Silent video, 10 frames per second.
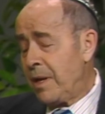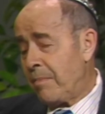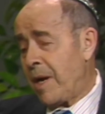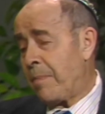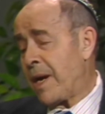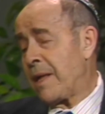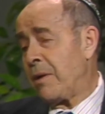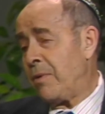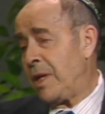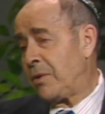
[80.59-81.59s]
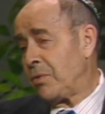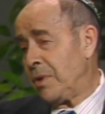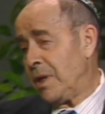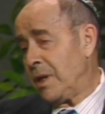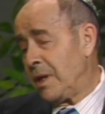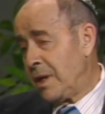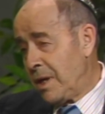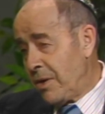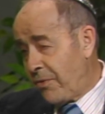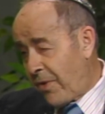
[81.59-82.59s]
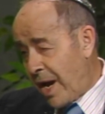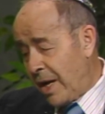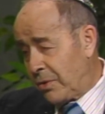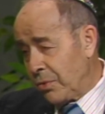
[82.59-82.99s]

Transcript: My brother went to the far